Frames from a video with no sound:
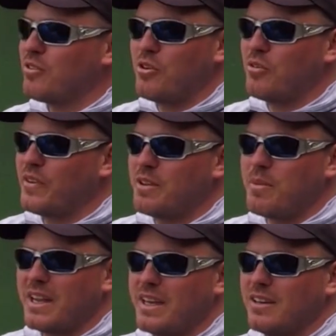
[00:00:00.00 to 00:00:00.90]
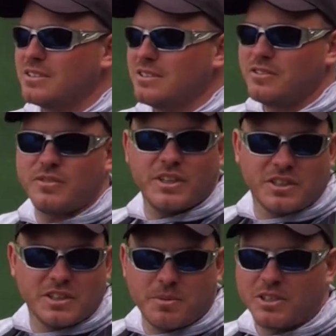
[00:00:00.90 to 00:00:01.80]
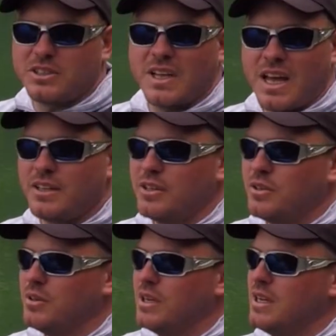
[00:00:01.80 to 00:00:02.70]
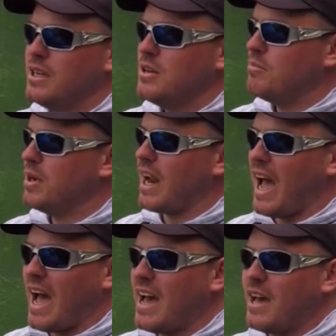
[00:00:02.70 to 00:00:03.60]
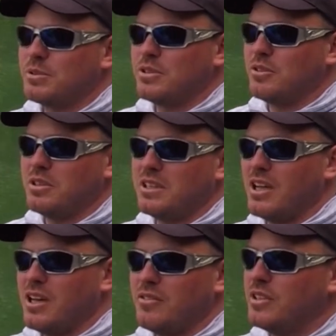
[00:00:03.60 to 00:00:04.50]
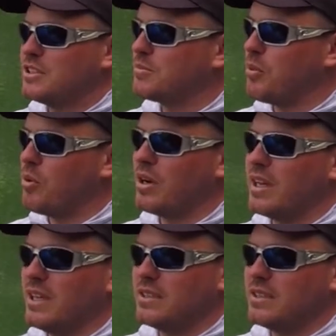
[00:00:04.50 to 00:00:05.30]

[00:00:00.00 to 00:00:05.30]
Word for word: I don't know if anybody else loves fishing as much as I do, but I absolutely love this sport.